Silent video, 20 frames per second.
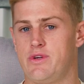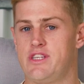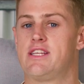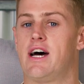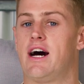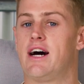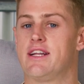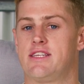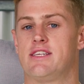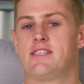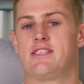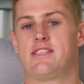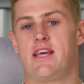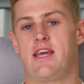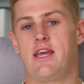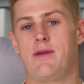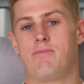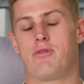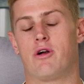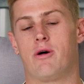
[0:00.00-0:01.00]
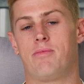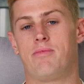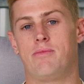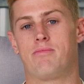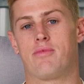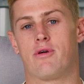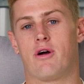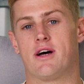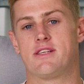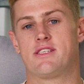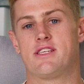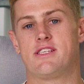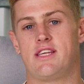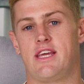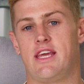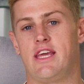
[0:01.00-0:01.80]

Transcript: start to see property prices